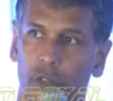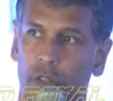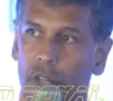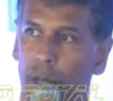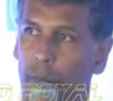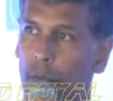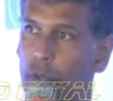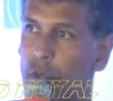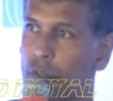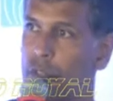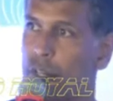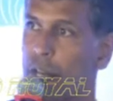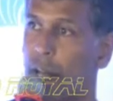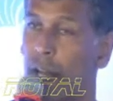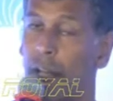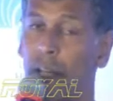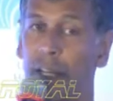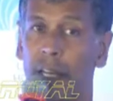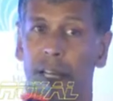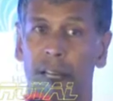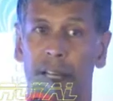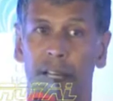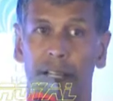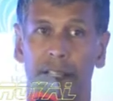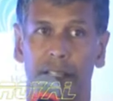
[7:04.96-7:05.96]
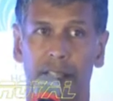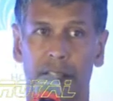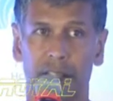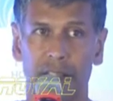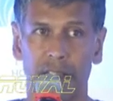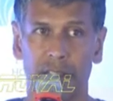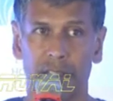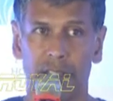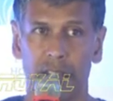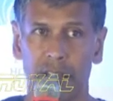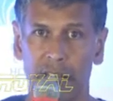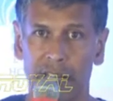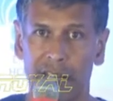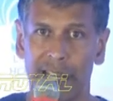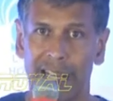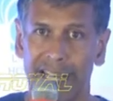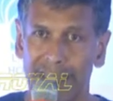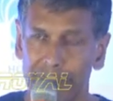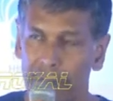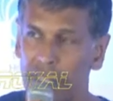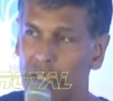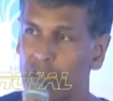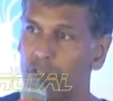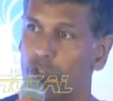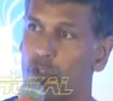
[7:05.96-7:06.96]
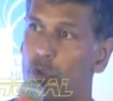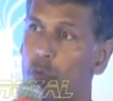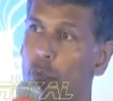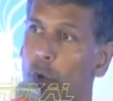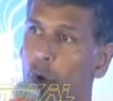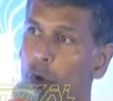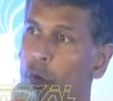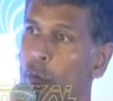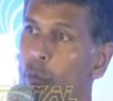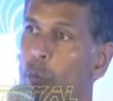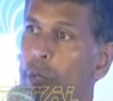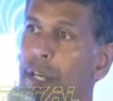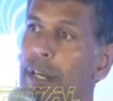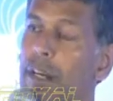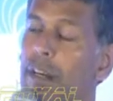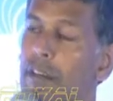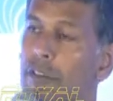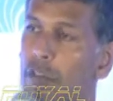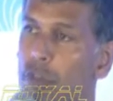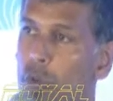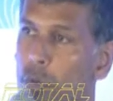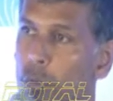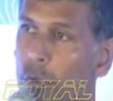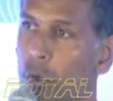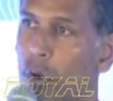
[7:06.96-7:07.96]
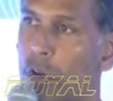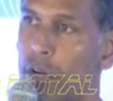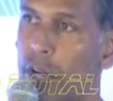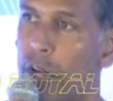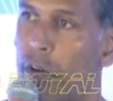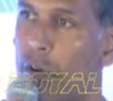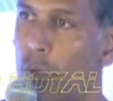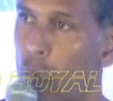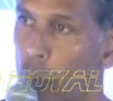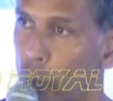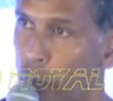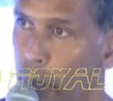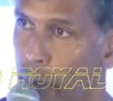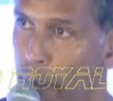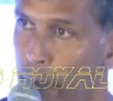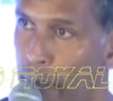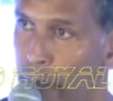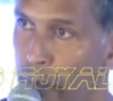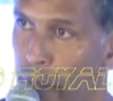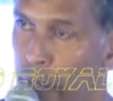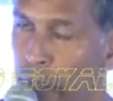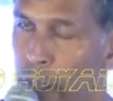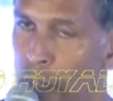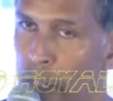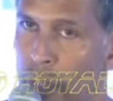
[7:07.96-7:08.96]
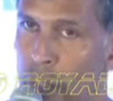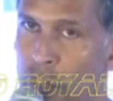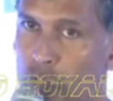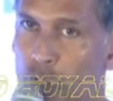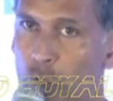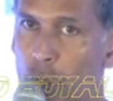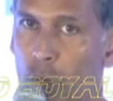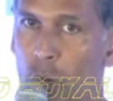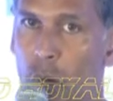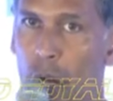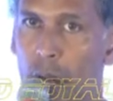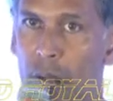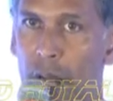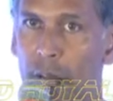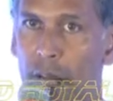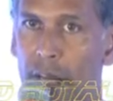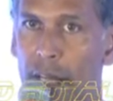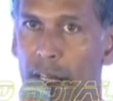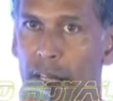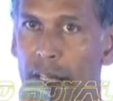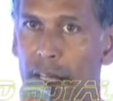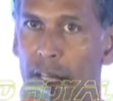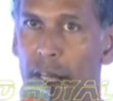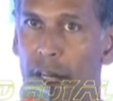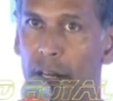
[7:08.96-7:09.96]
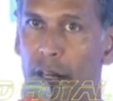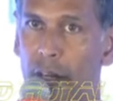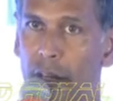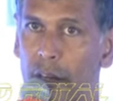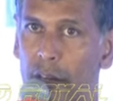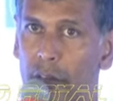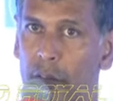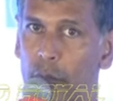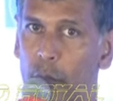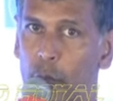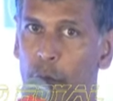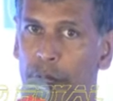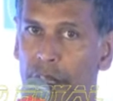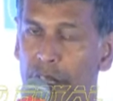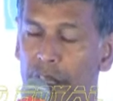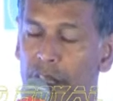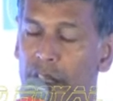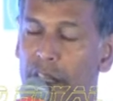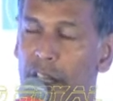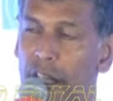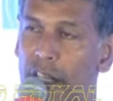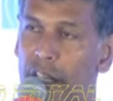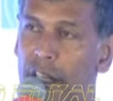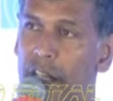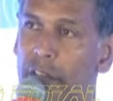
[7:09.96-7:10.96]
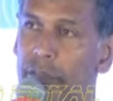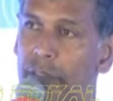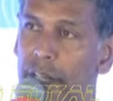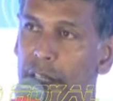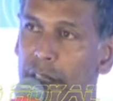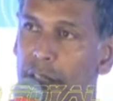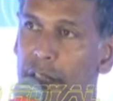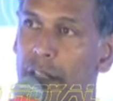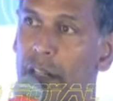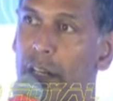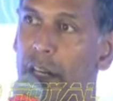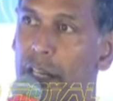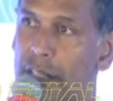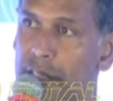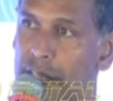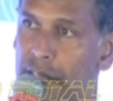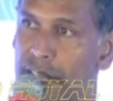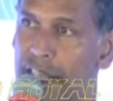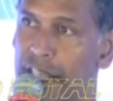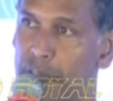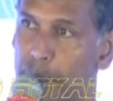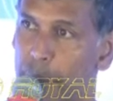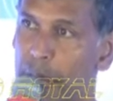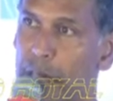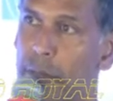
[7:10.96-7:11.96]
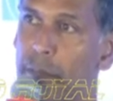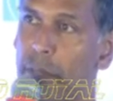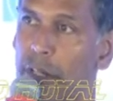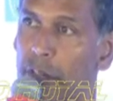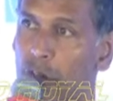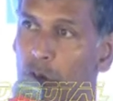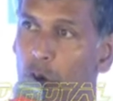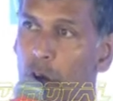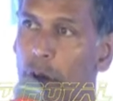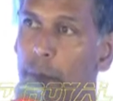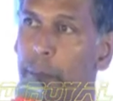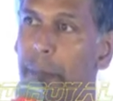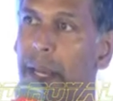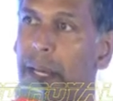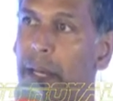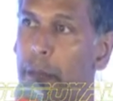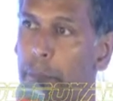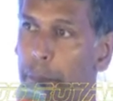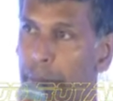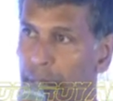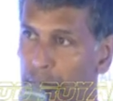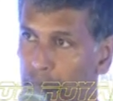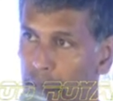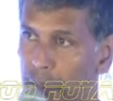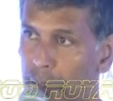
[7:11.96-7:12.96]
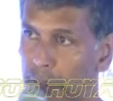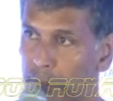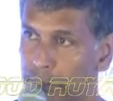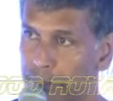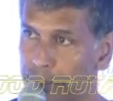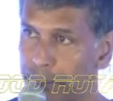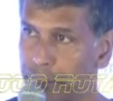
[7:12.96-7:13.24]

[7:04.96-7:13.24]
or WCI, there is a certain limit to what we can do on our own. So, uh, we did another event as an experiment called Mega Pink.